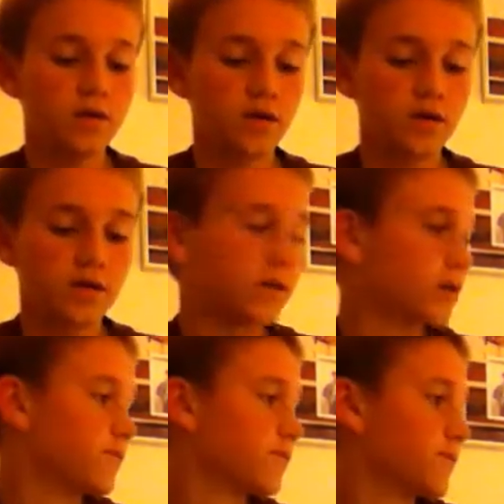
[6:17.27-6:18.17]
trying to
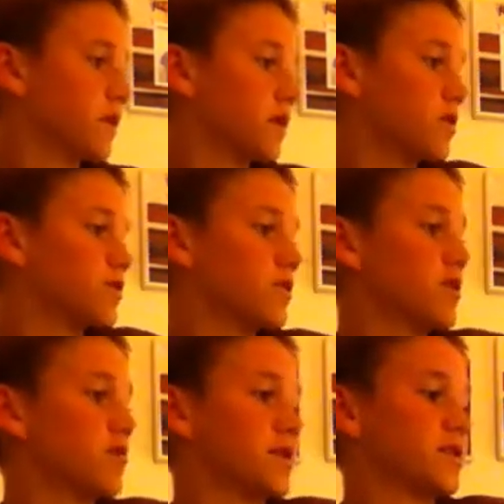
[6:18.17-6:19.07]
get onto one
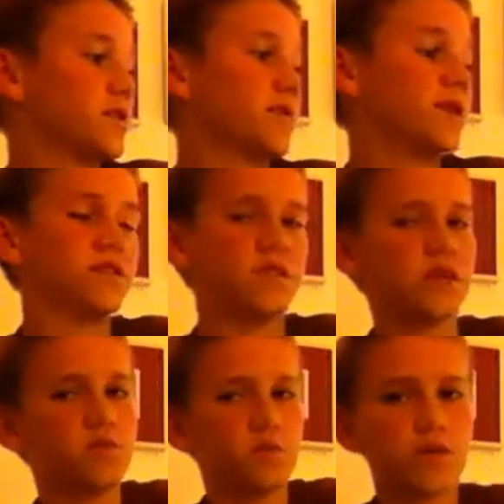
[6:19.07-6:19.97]
of the bass's beds. And
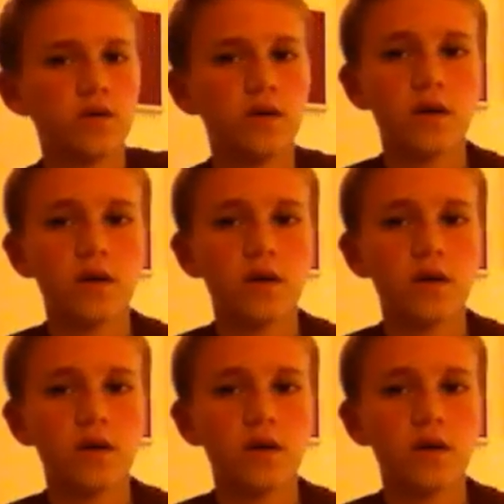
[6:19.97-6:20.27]
that's one of